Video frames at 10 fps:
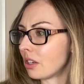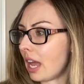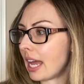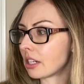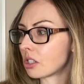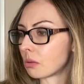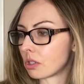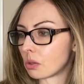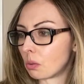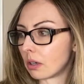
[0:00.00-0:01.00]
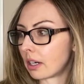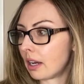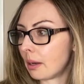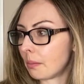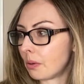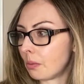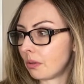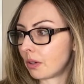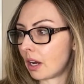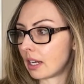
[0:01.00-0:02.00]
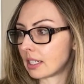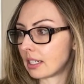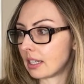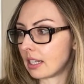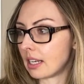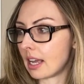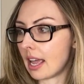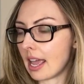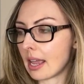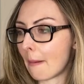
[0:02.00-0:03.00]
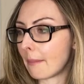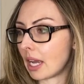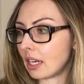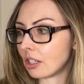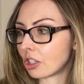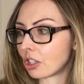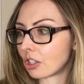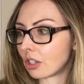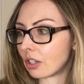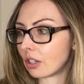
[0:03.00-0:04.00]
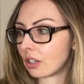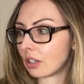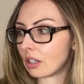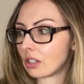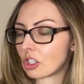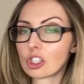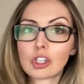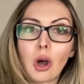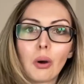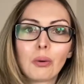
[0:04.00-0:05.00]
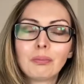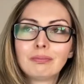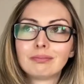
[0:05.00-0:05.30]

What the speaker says: Egg source workup, we've got the AMH. So